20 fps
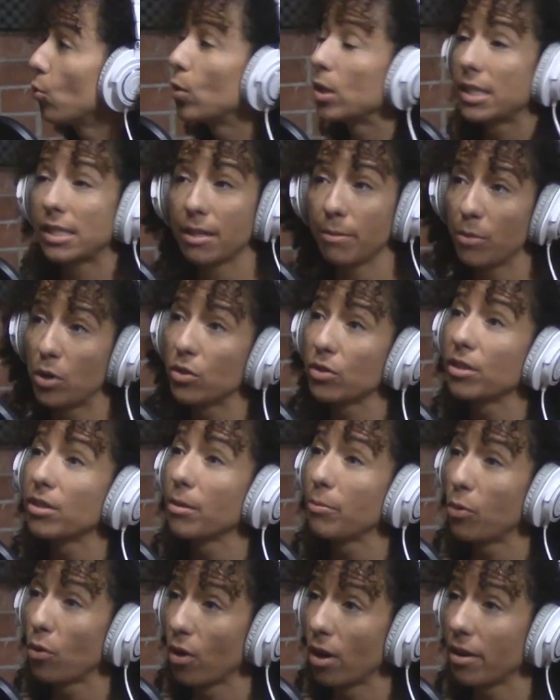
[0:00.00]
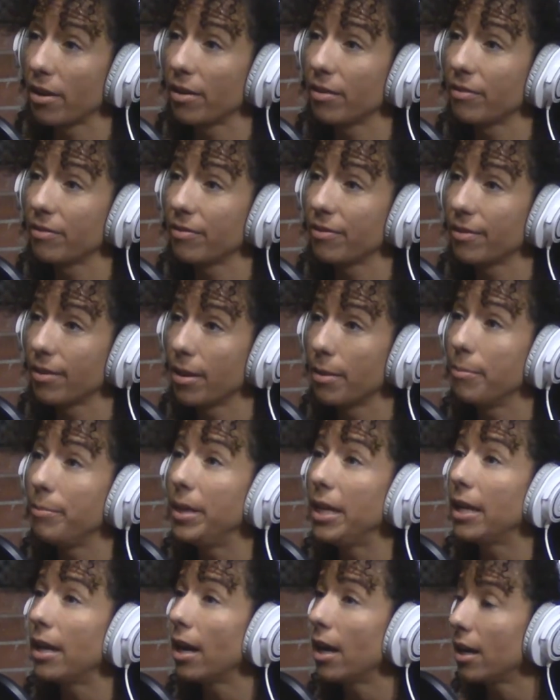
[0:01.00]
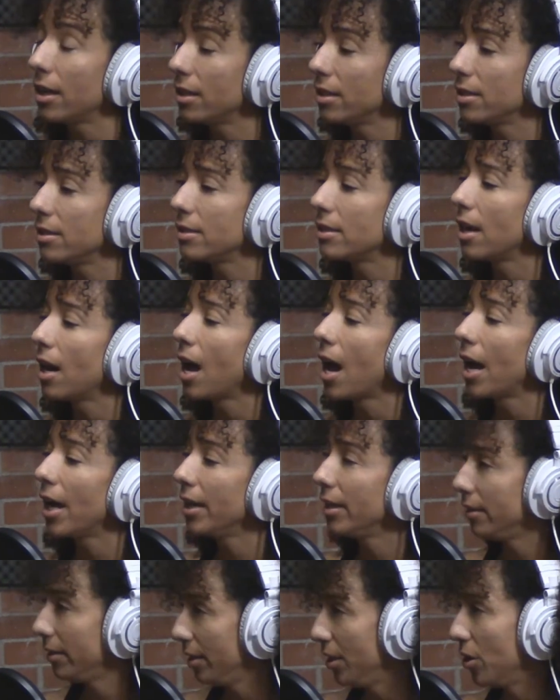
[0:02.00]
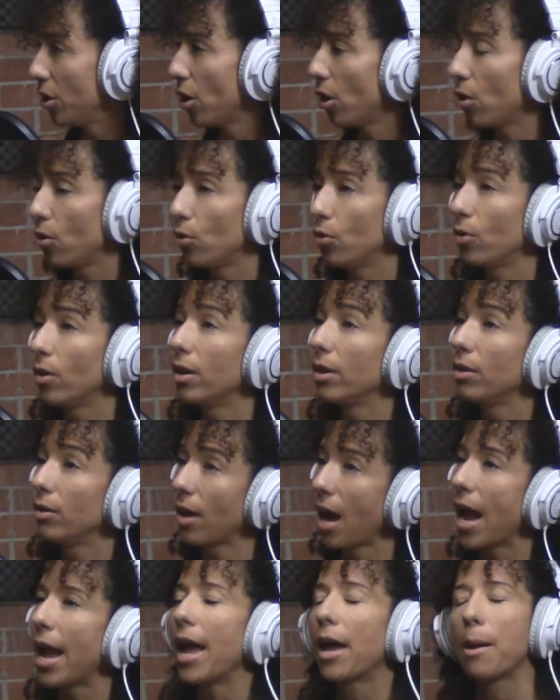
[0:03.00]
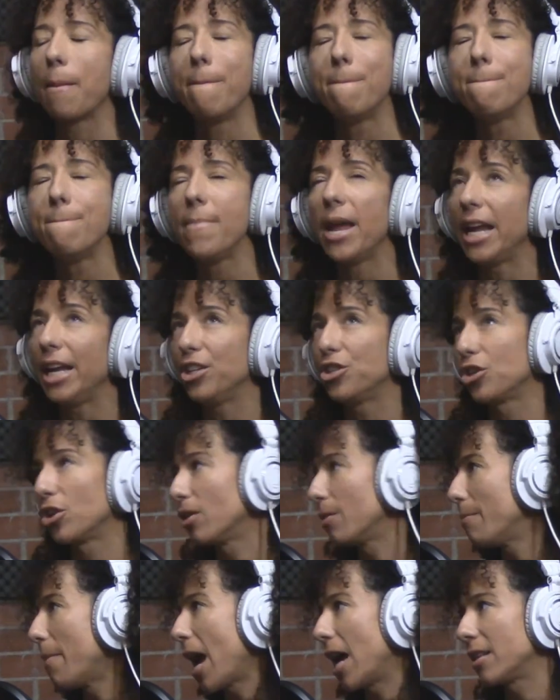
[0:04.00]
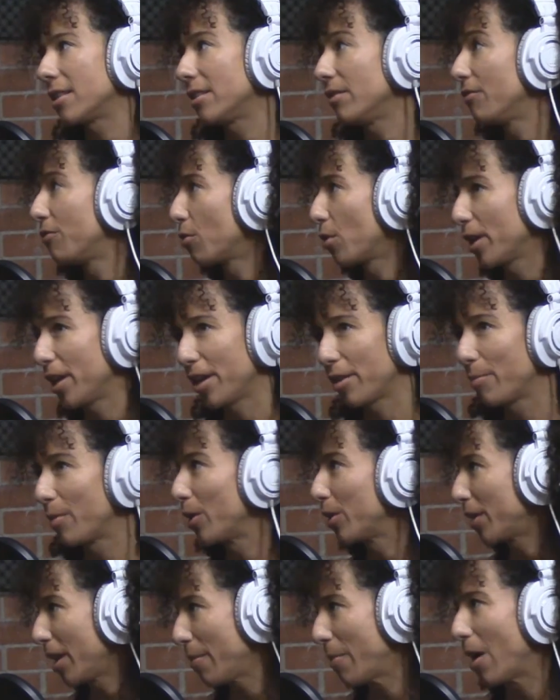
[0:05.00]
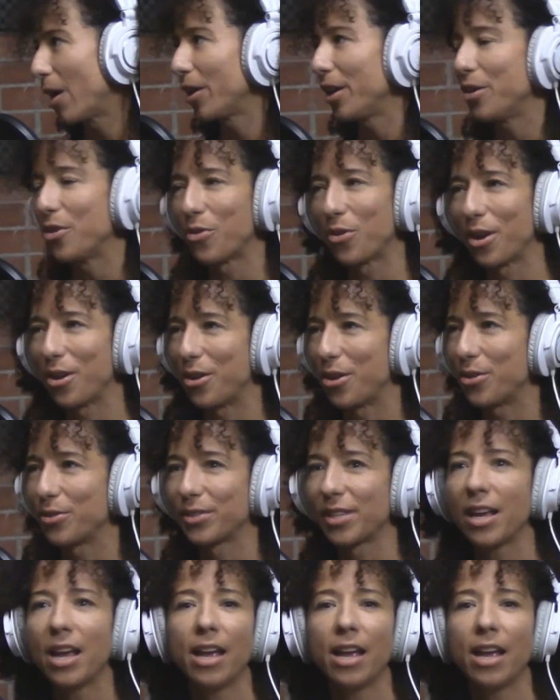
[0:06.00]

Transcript: was the most supportive, because I had a major, massive 40th birthday party. Nora knows.